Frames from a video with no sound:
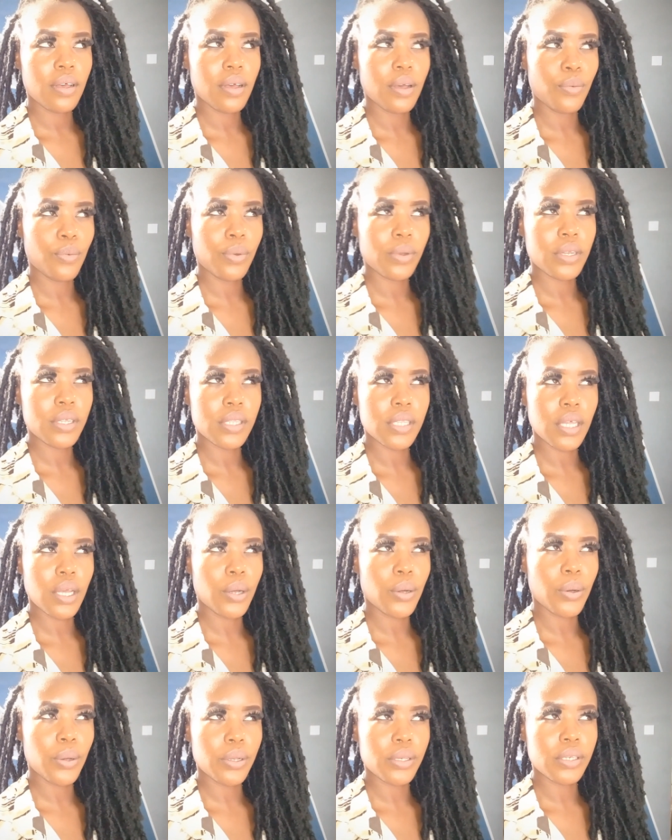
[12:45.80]
uh, what are they
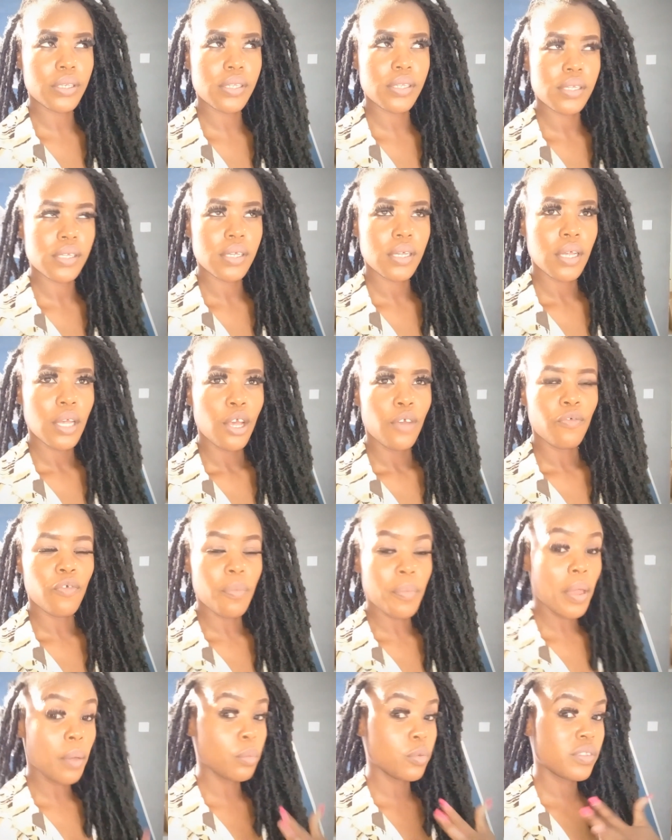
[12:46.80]
called
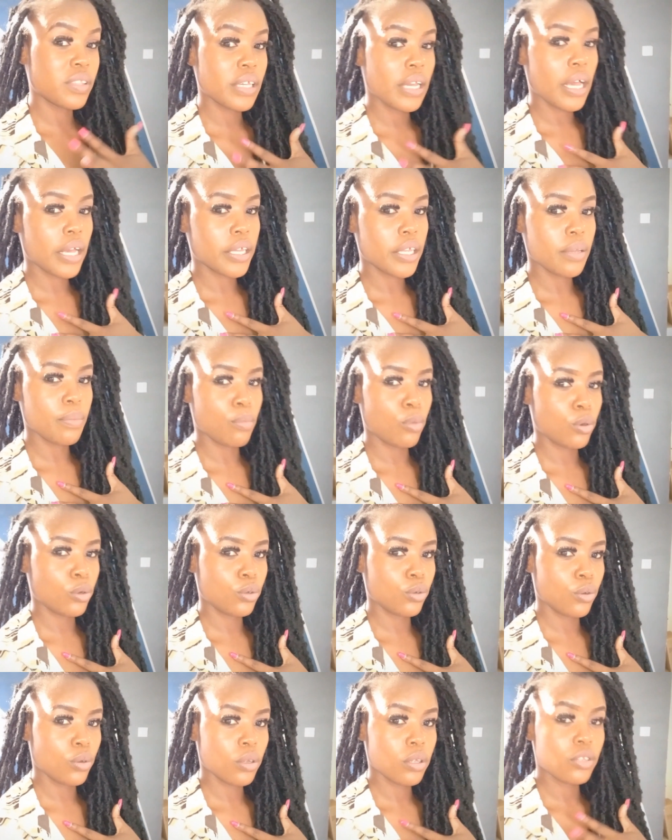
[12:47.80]
for me I'm using a
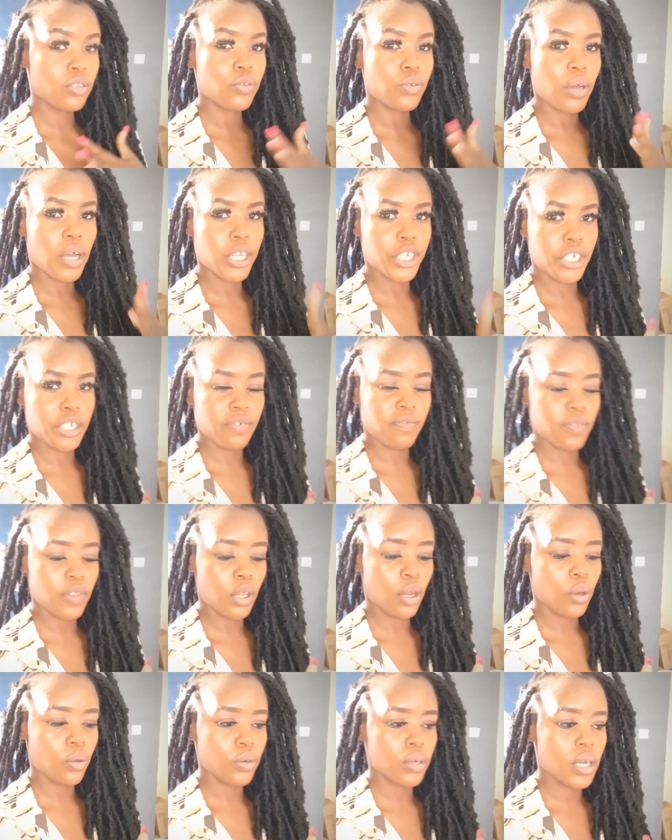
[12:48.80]
kimono to achieve
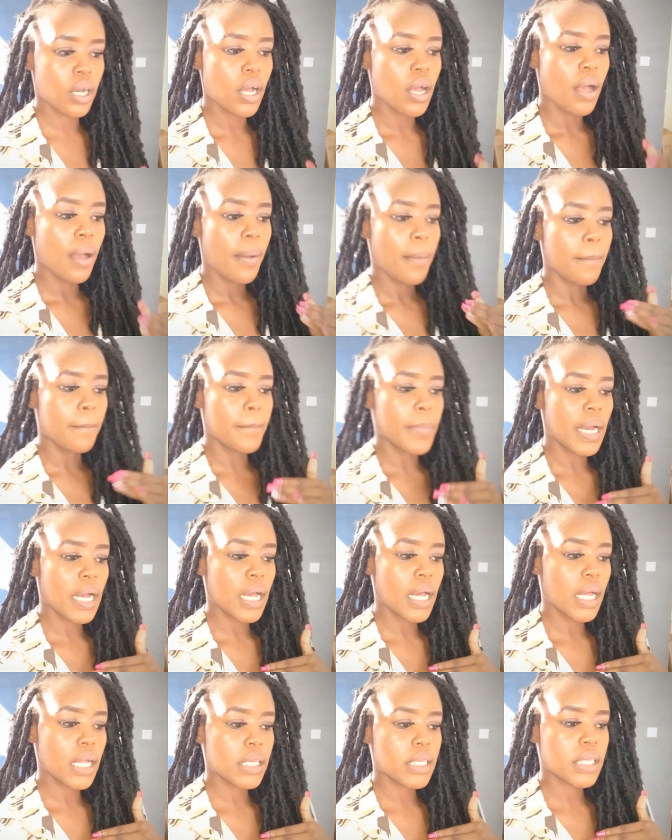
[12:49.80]
the look
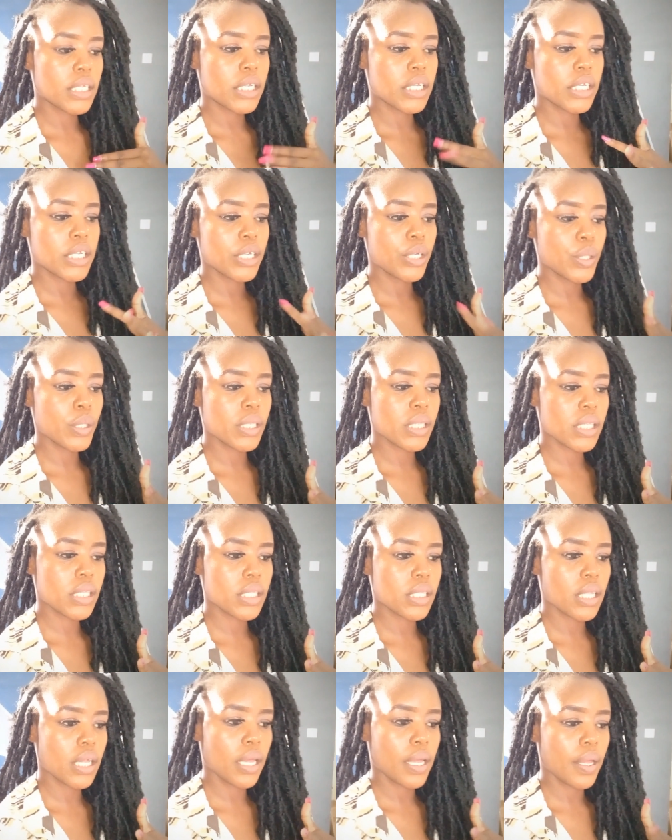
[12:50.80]
but she
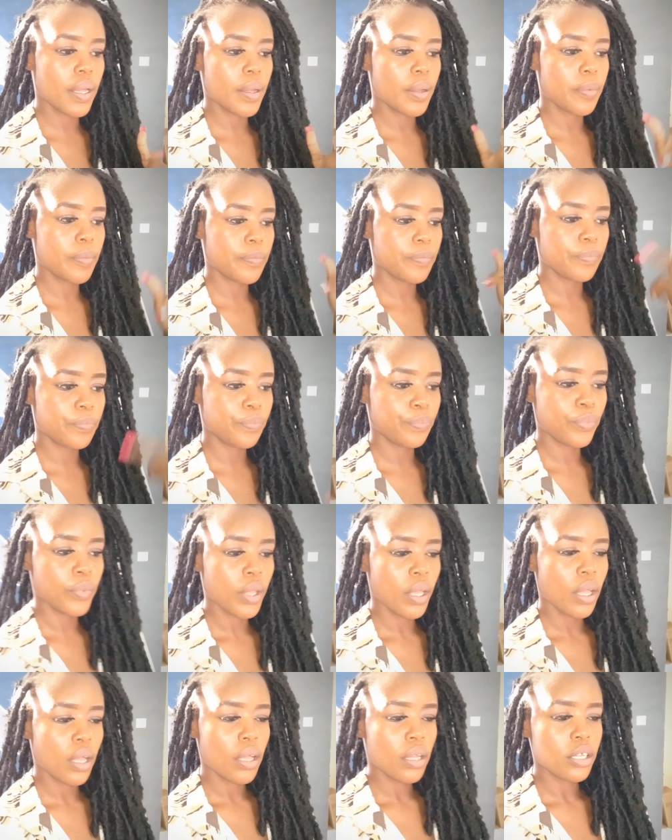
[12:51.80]
uses the
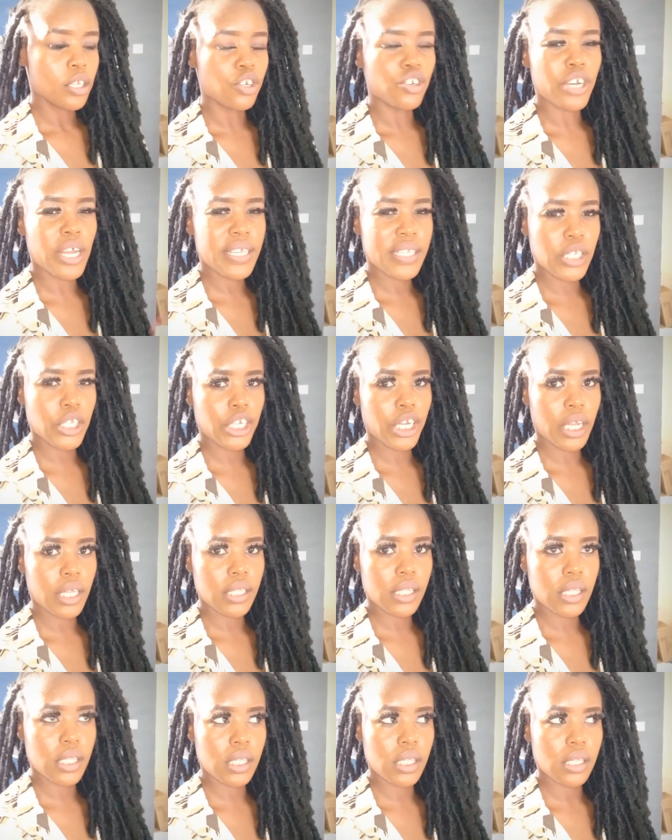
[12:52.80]
um, dress
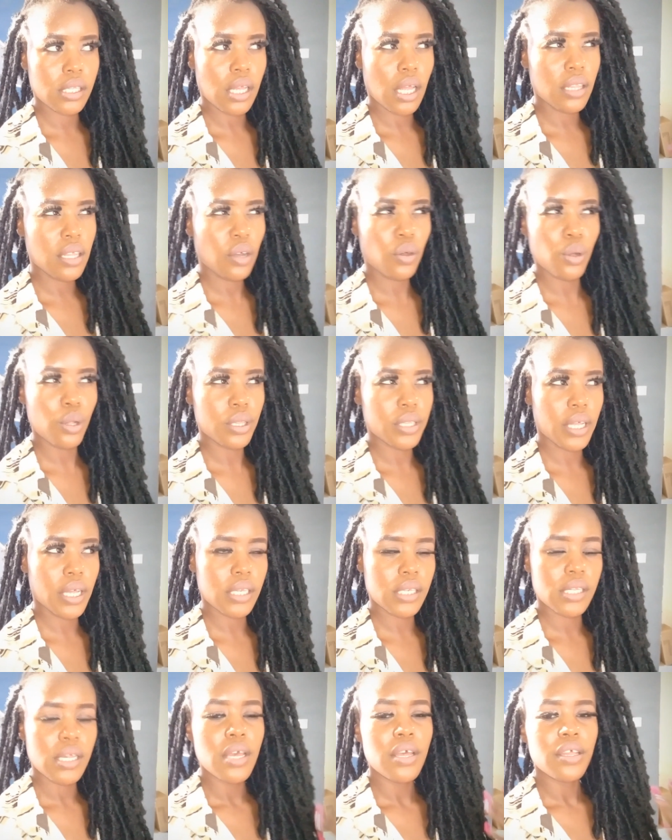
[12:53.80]
shirts are they called
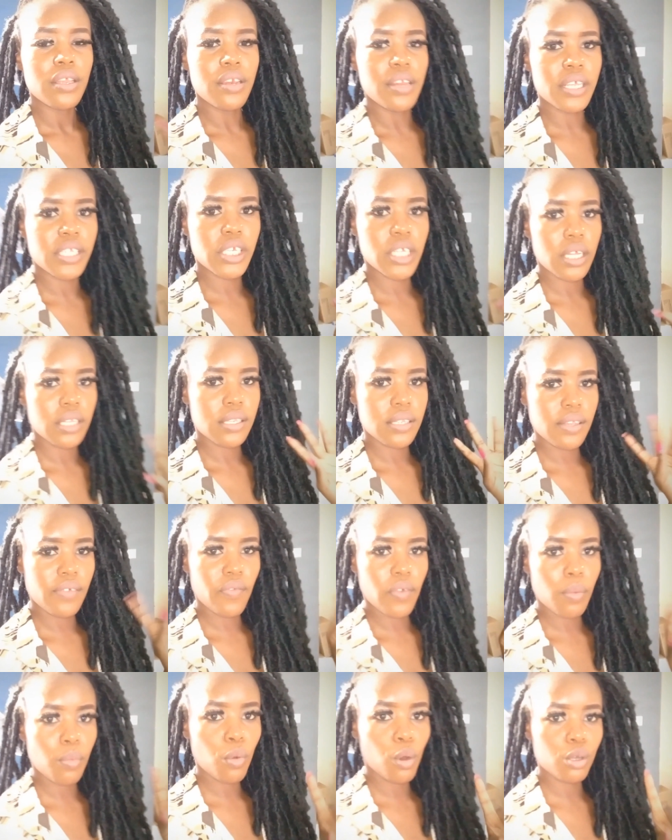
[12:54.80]
that dress shirts
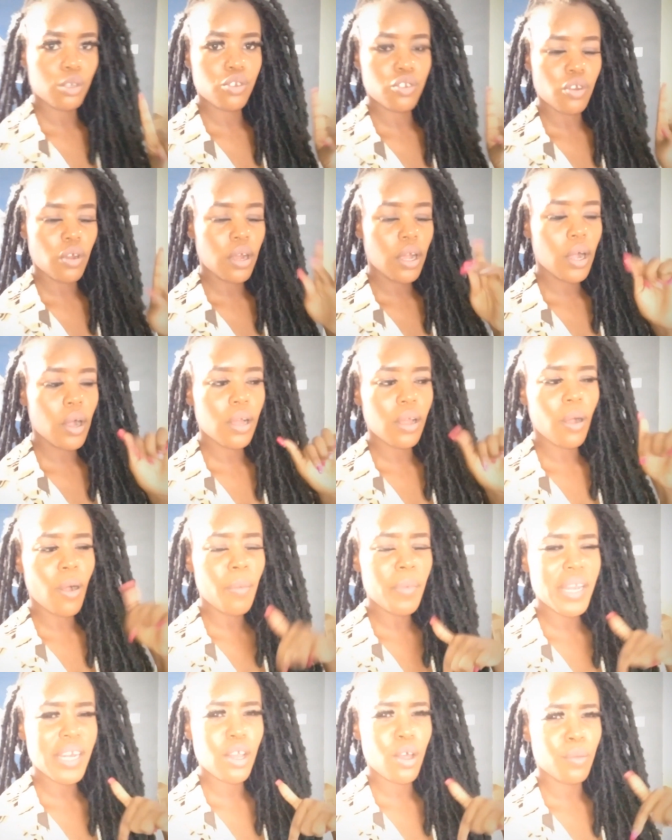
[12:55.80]
if i'm not wrong
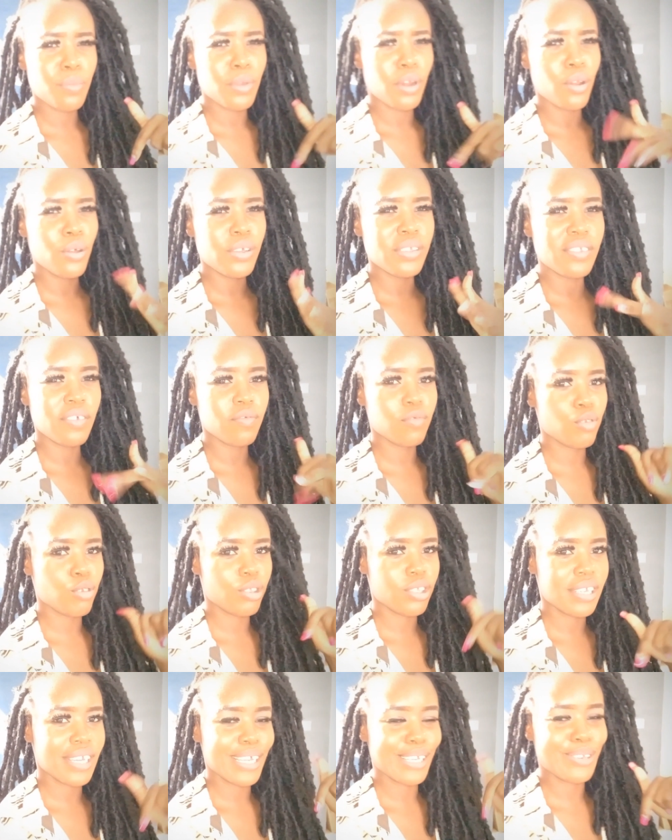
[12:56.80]
comment down below is of
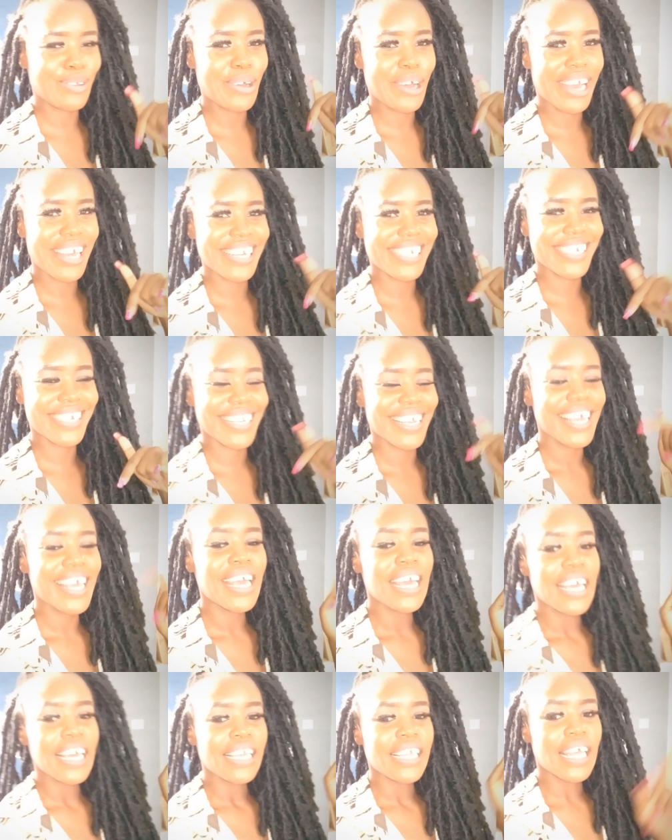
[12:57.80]
chosen
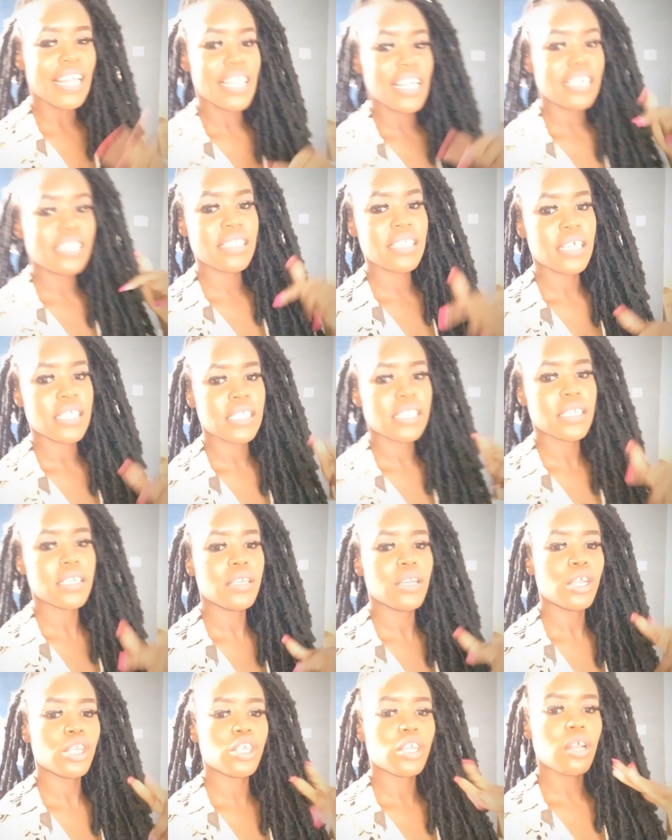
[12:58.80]
yeah that is her
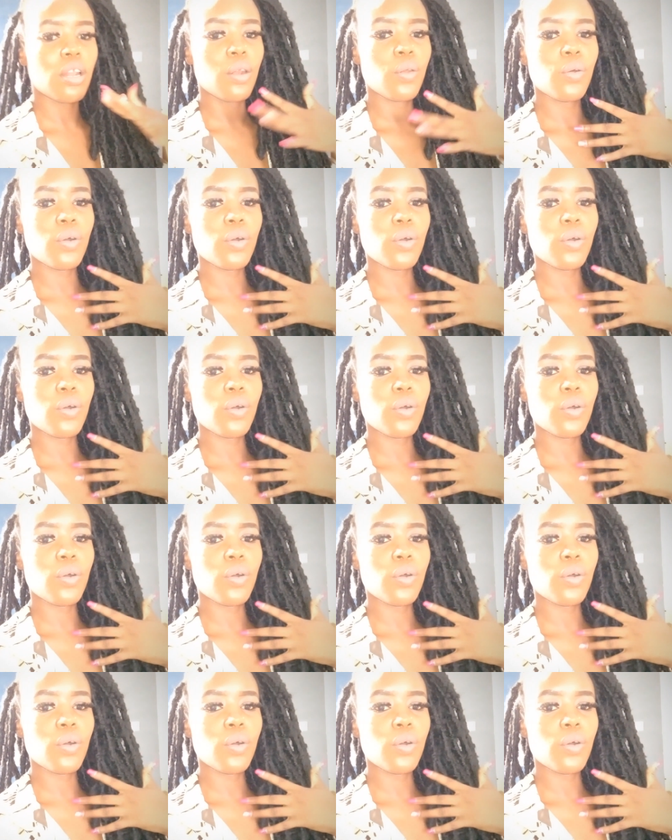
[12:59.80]
signature